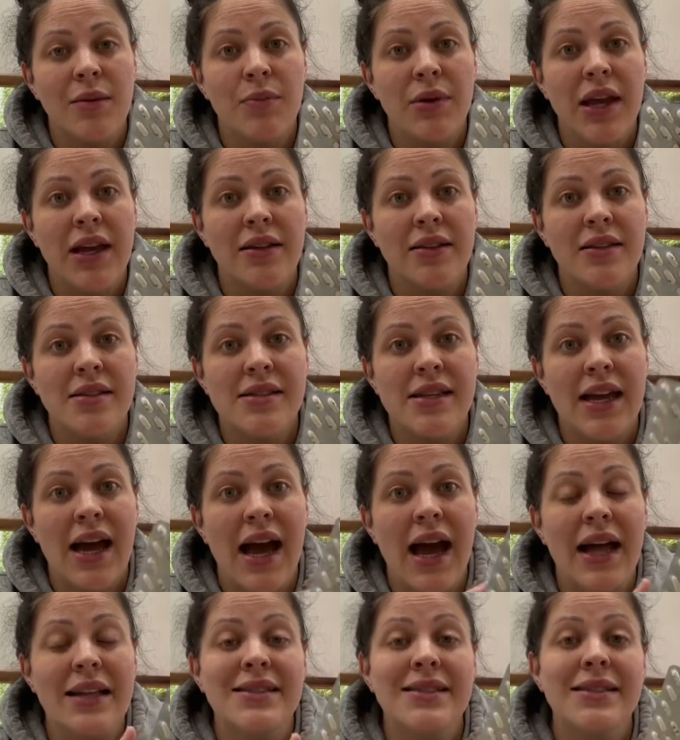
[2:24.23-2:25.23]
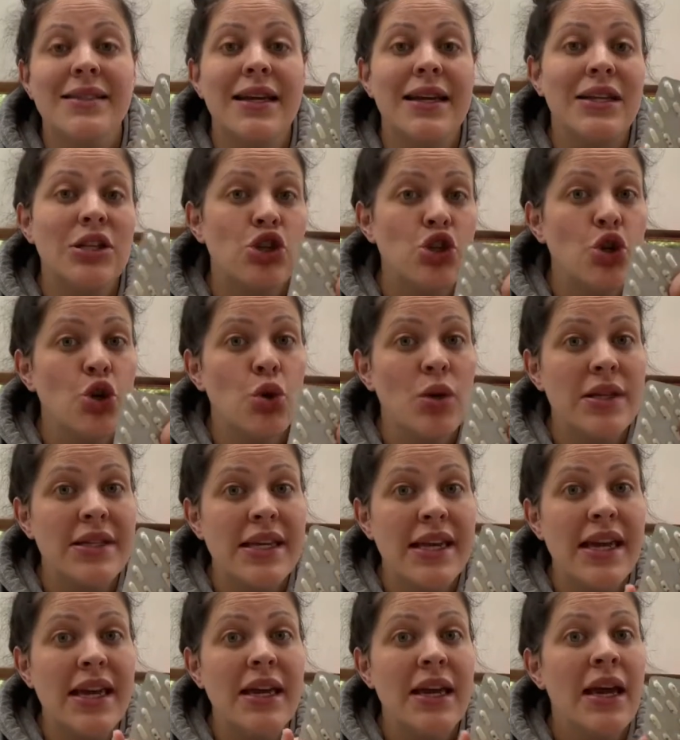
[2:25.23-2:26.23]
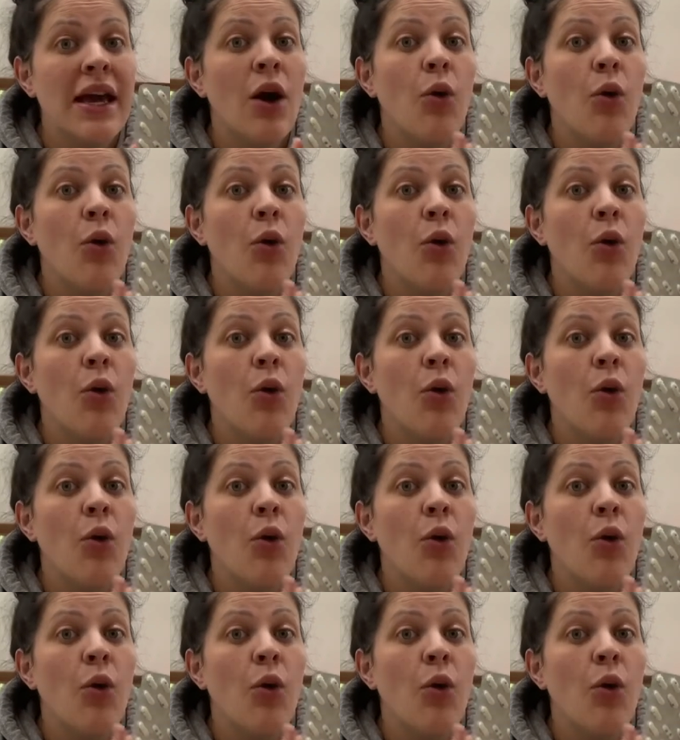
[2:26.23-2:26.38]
pregnancy I had to take 2 a day,